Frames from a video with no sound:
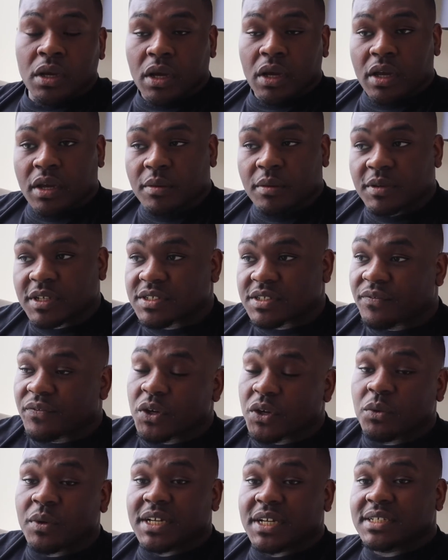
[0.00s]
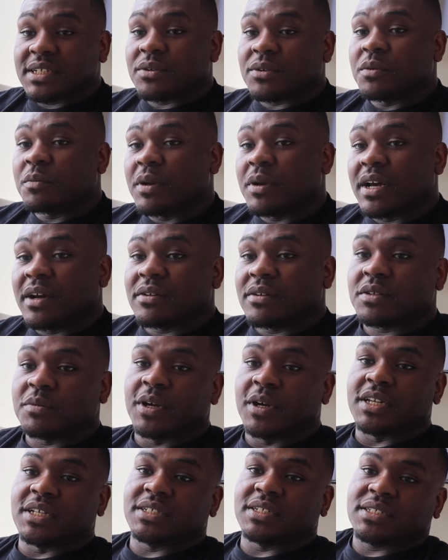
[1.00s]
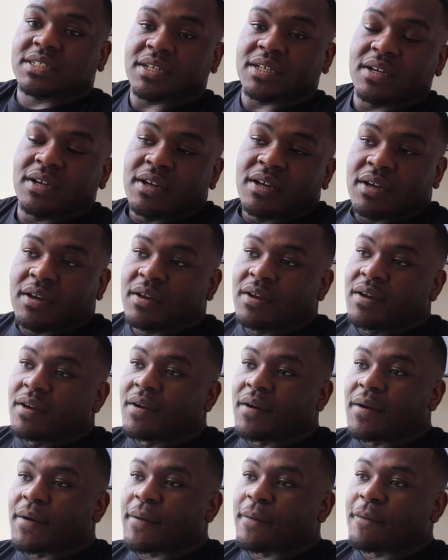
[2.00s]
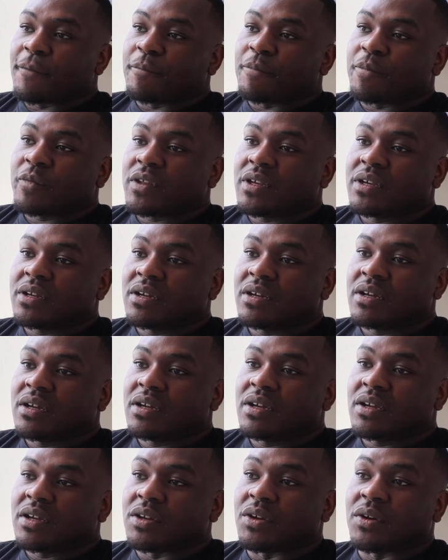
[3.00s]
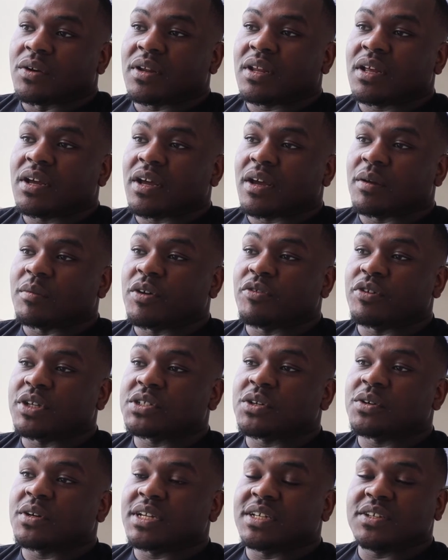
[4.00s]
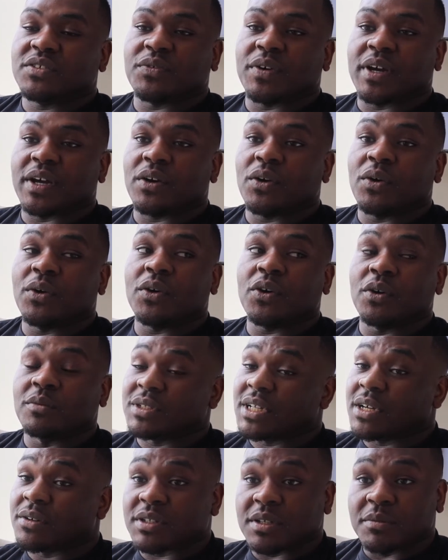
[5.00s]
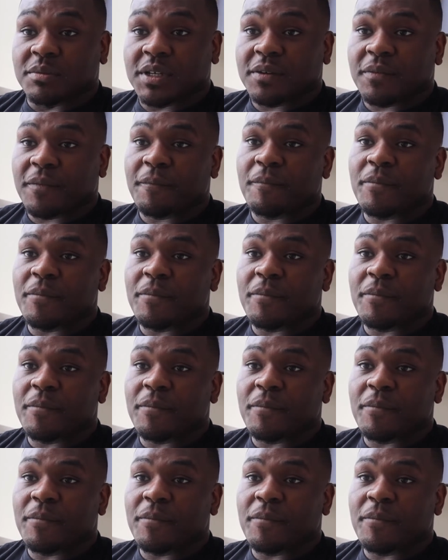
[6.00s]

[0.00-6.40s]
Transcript: Um, there's a few ways it could play out, to be honest. Um, you know, um, the result of this fight all comes down to me.